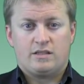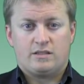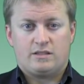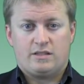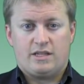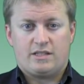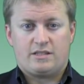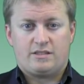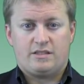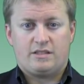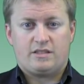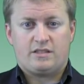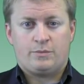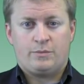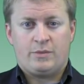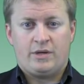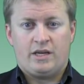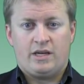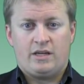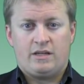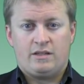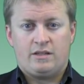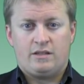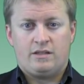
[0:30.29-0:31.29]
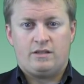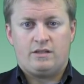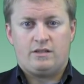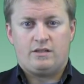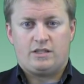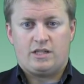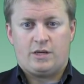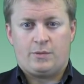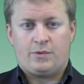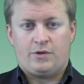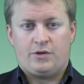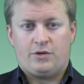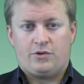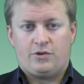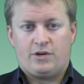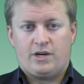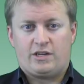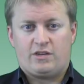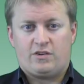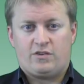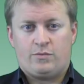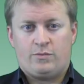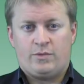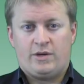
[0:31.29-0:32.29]
Leslie Clement, Deputy
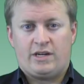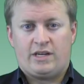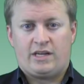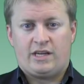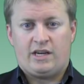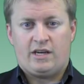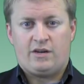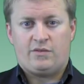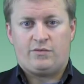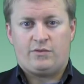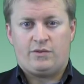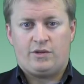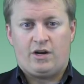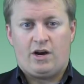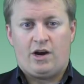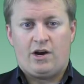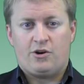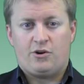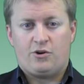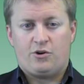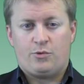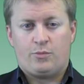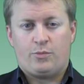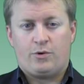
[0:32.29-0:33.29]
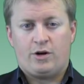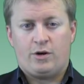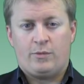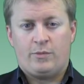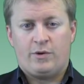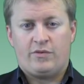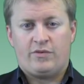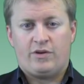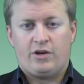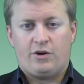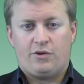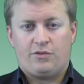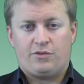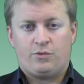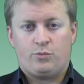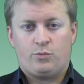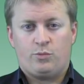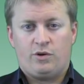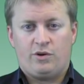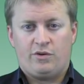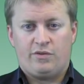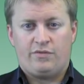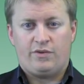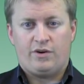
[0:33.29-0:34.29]
Director of Medicaid for the Idaho Department of Health and
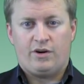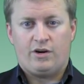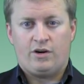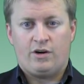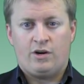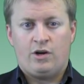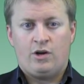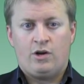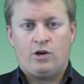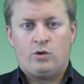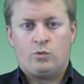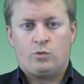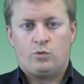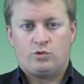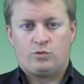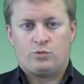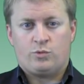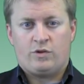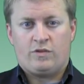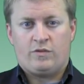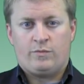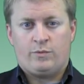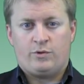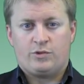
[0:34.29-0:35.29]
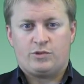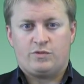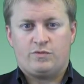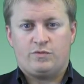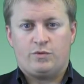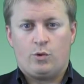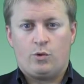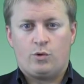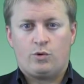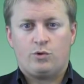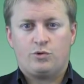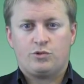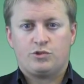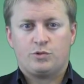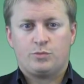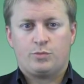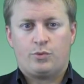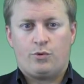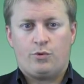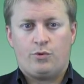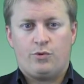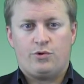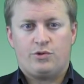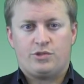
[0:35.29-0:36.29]
Welfare, was one of the most vocal
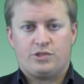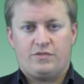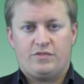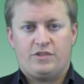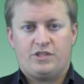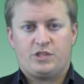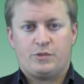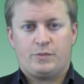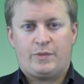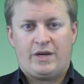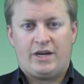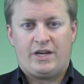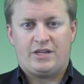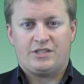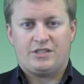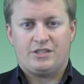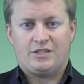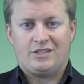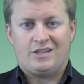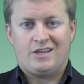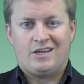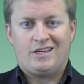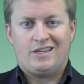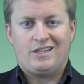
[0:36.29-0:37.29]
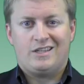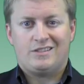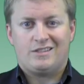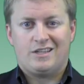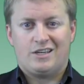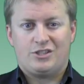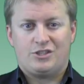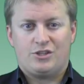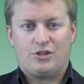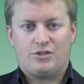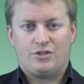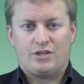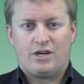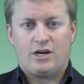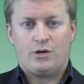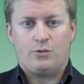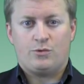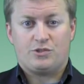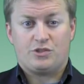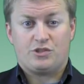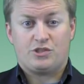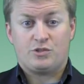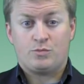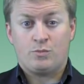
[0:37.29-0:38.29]
supporters of the expansion, saying she thought it
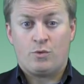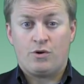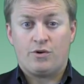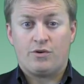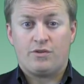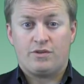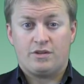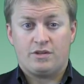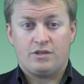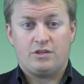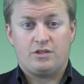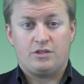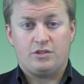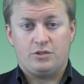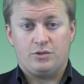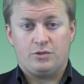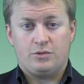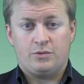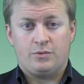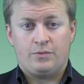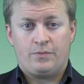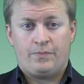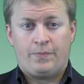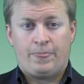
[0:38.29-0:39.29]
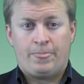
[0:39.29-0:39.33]
was a smart thing to do.